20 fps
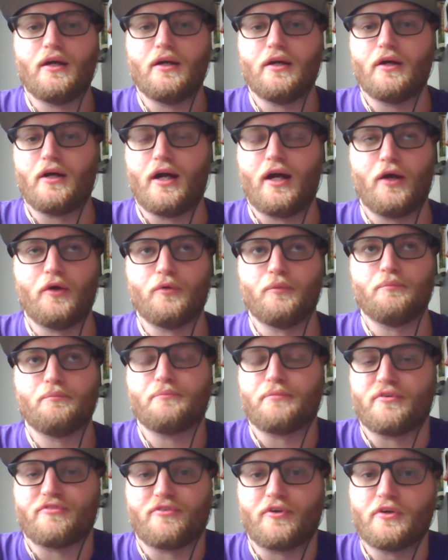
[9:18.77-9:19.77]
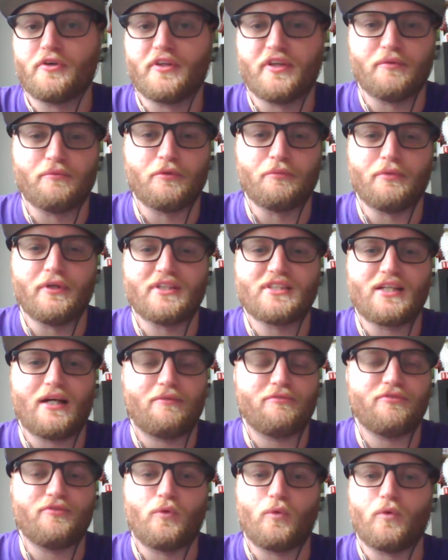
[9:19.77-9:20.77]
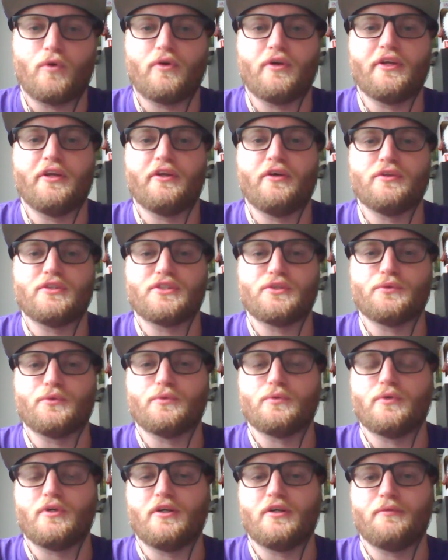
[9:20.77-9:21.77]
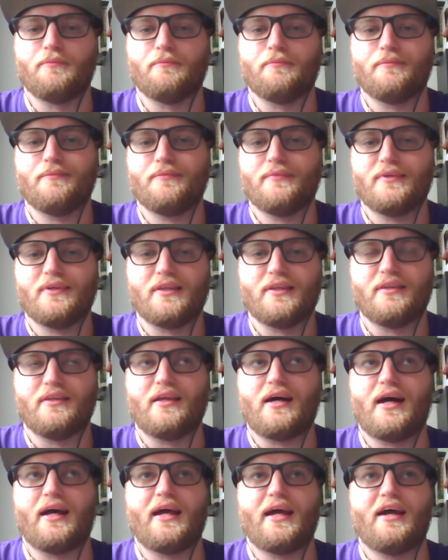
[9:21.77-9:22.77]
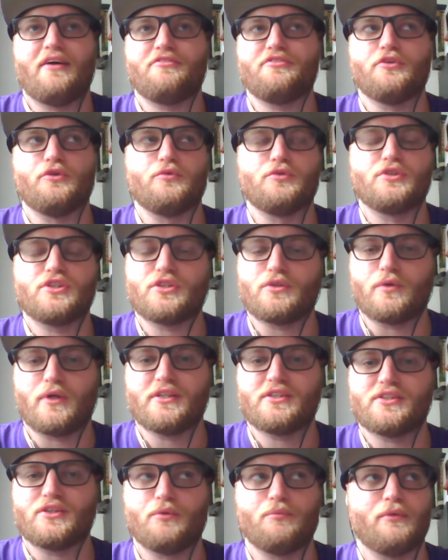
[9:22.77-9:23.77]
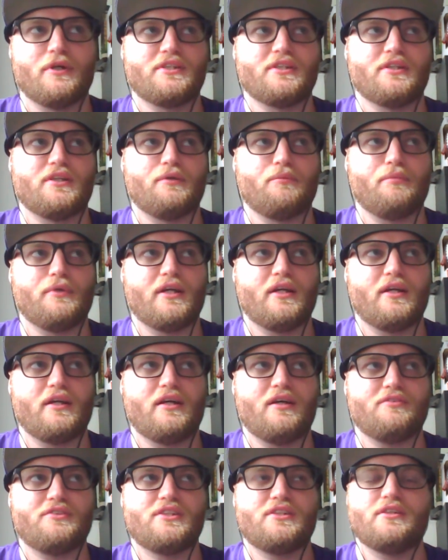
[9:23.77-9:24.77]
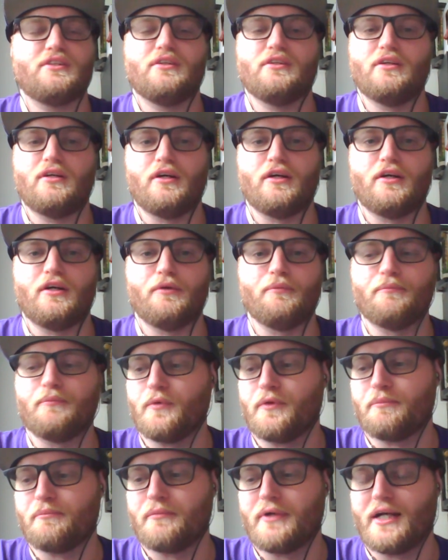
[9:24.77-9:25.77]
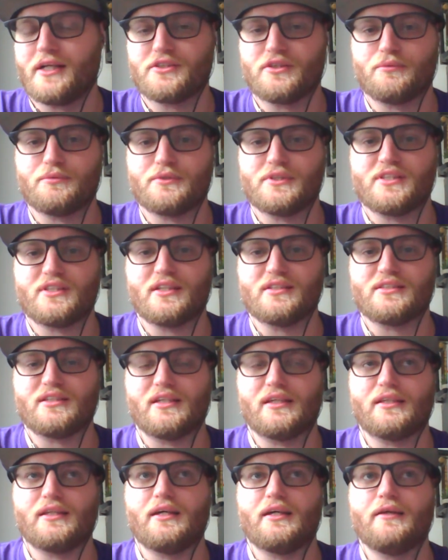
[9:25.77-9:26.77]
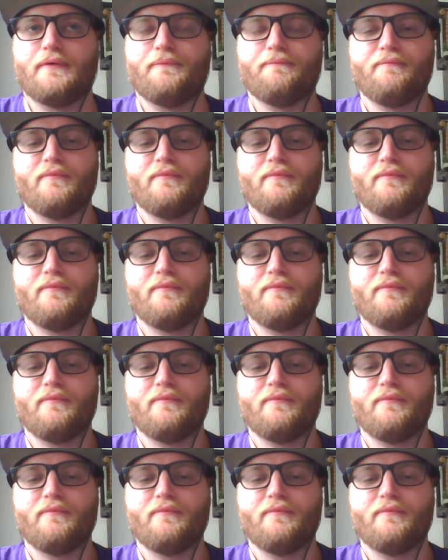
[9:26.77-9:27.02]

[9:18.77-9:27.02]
I would prefer to them to be top 4, to not have to stress so much in the playoffs with matchups and things like that.